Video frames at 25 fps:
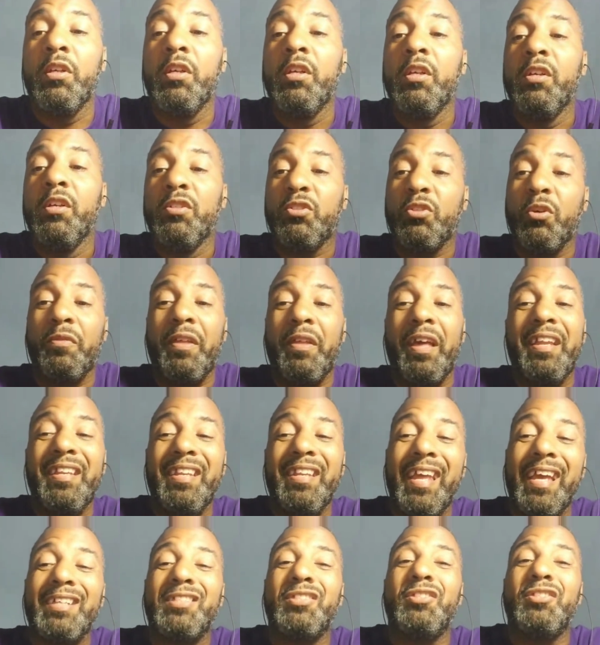so that
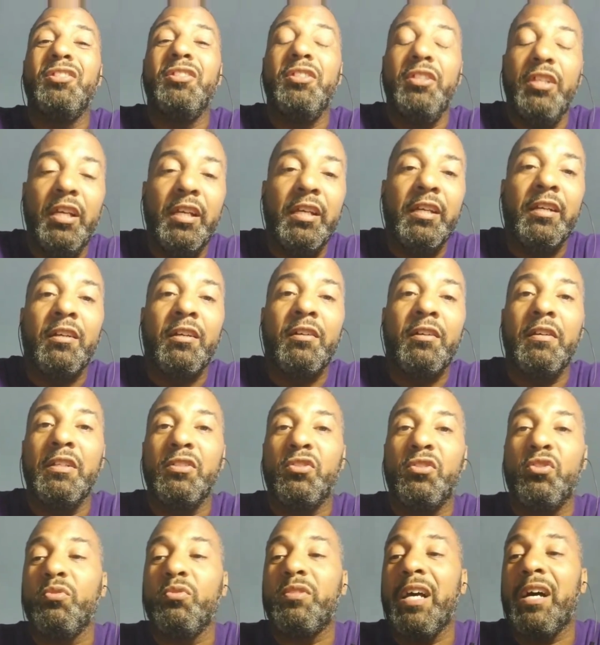next year in
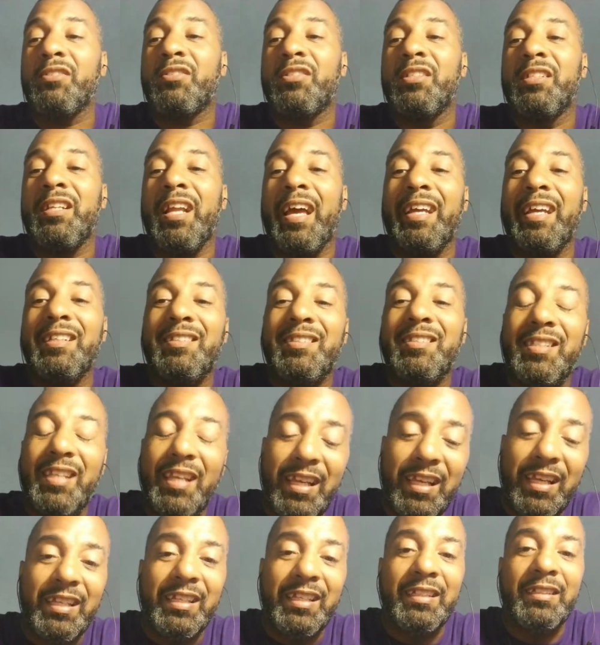
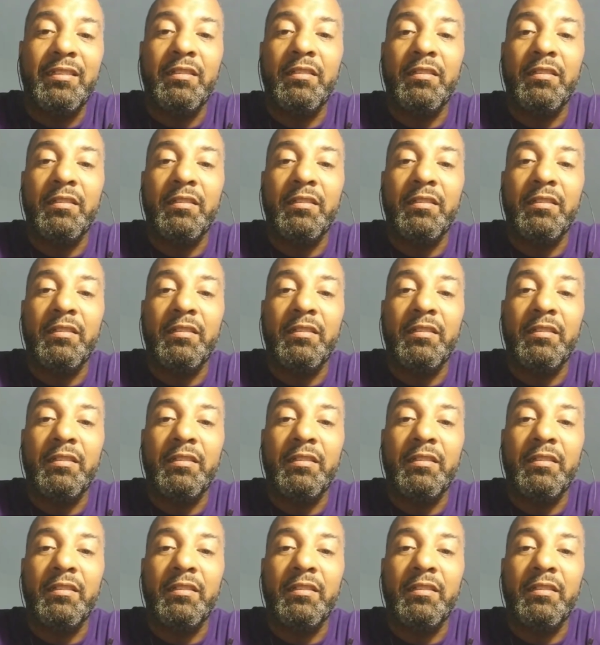2019,